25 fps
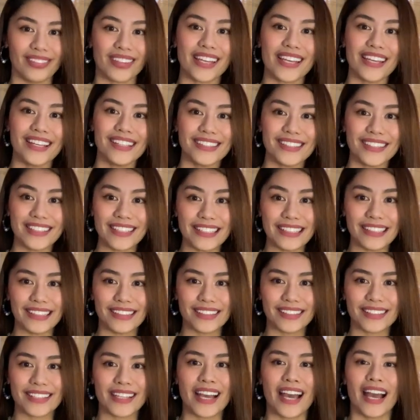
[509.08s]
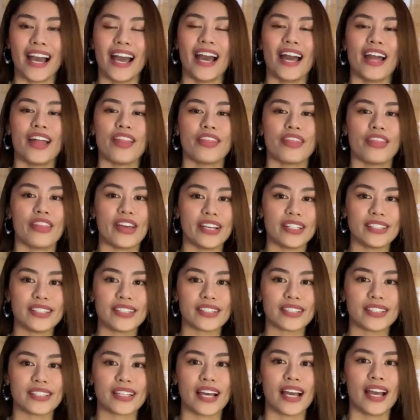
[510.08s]
Indeed, this
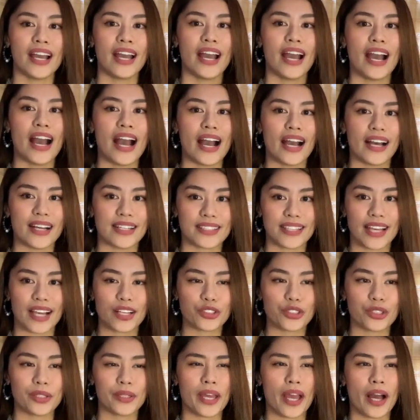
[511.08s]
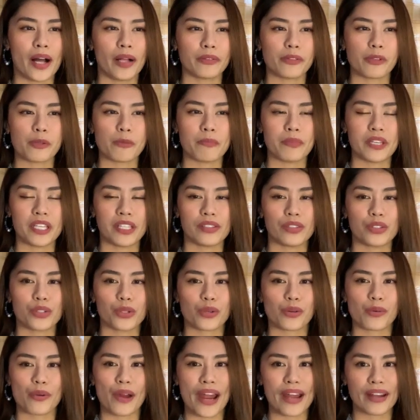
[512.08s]
has actually helped me to
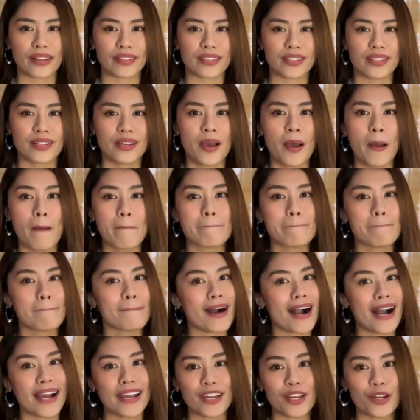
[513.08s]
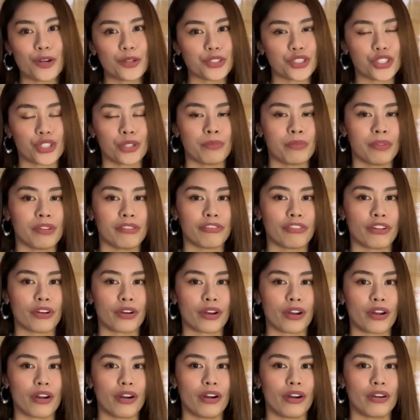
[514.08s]
correct my notion
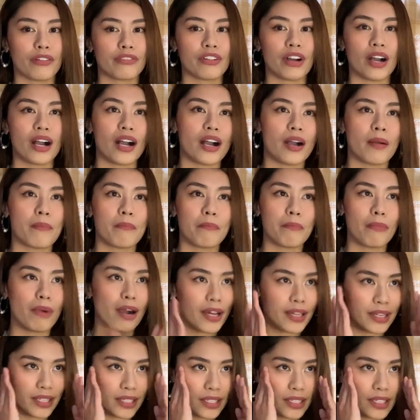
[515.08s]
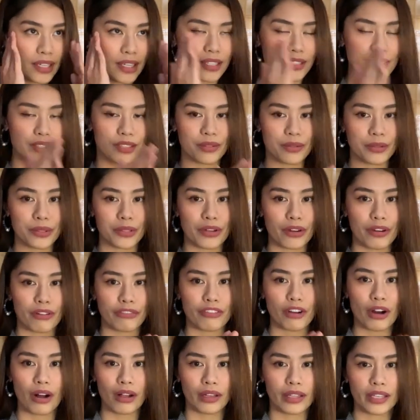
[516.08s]
before of money is the root of
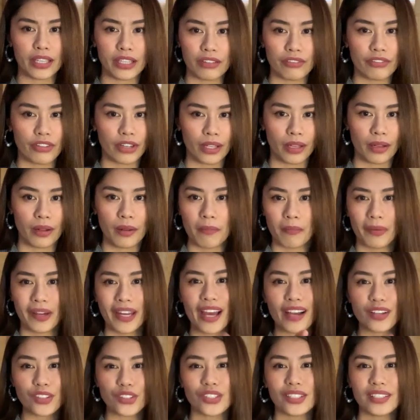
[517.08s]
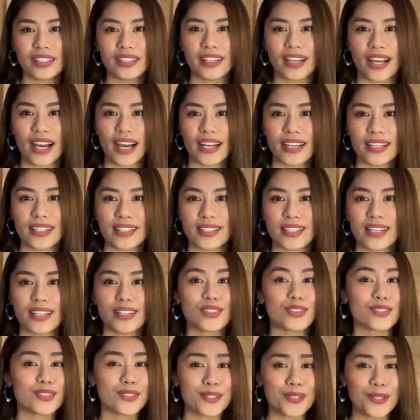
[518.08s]
all evil. But actually, guys,
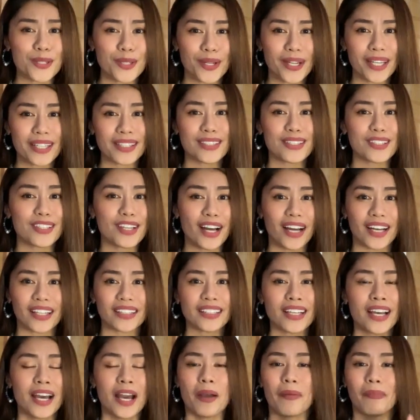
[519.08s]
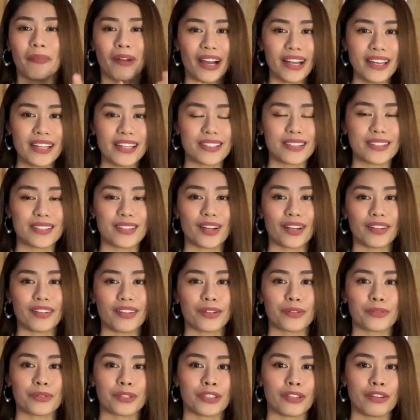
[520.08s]
it's true. It's not. Money is not
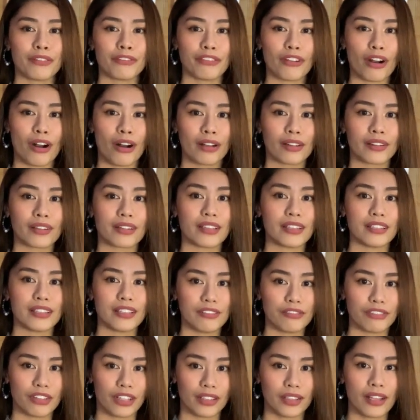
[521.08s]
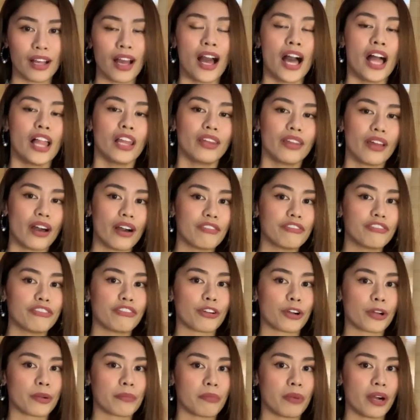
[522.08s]
the root of all evil. Love
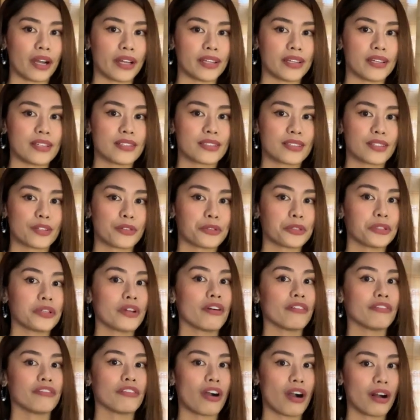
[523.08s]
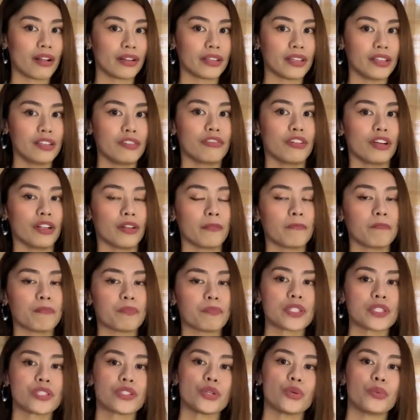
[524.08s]
for money is the root of all evil.
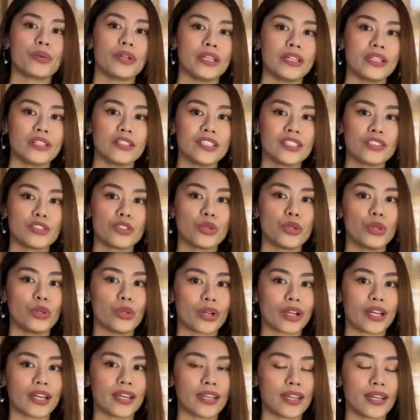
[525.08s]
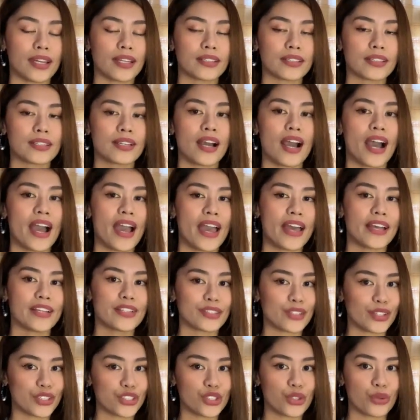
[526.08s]
So we need to look at it in
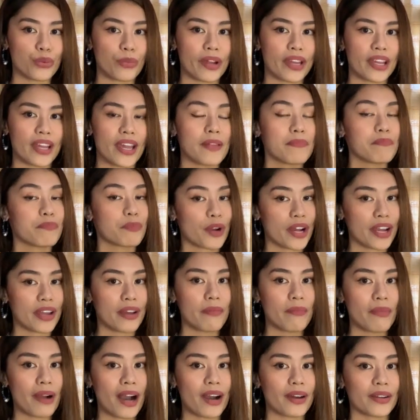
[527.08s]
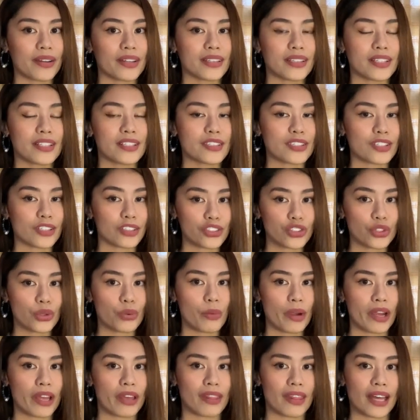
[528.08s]
such a way and pray about it in such a
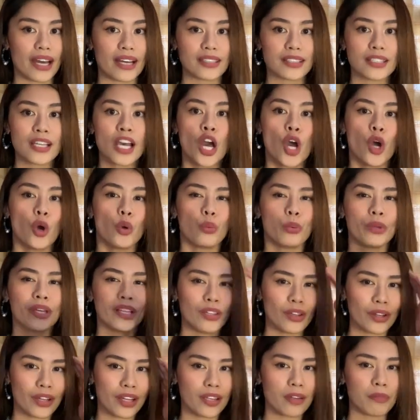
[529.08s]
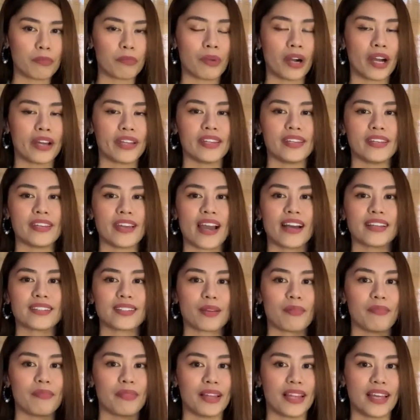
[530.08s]
way that we look at money as
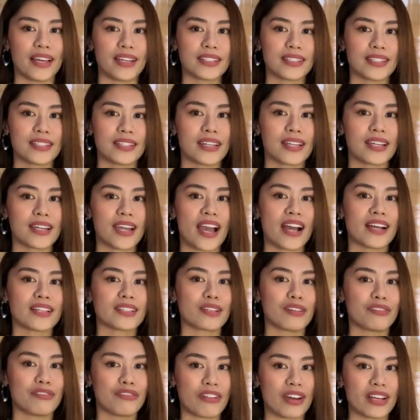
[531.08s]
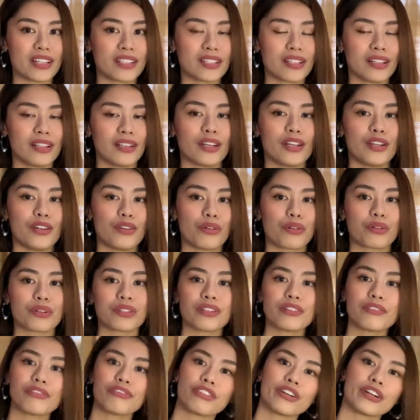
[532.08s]
a blessing, as a vessel in
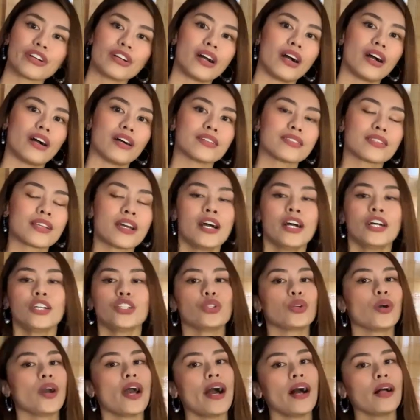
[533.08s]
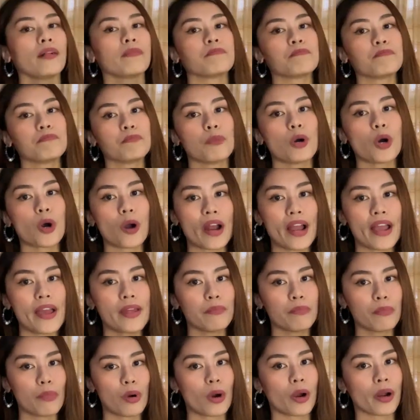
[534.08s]
order for us to help more
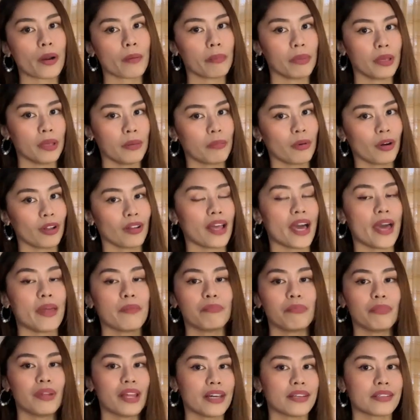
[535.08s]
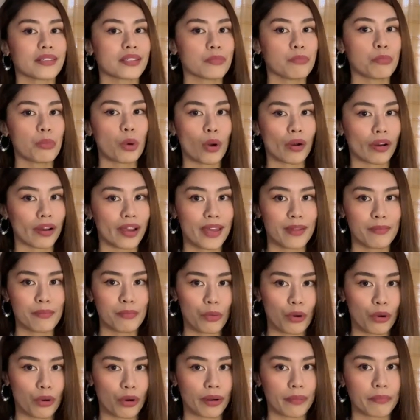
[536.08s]
and more people and bless more and
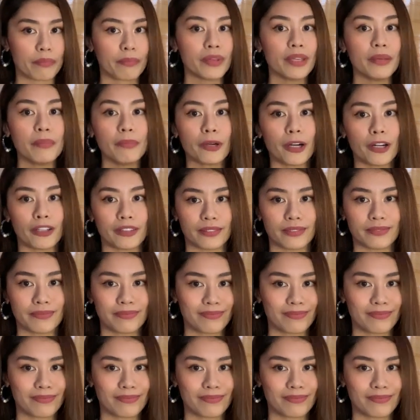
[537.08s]
more people.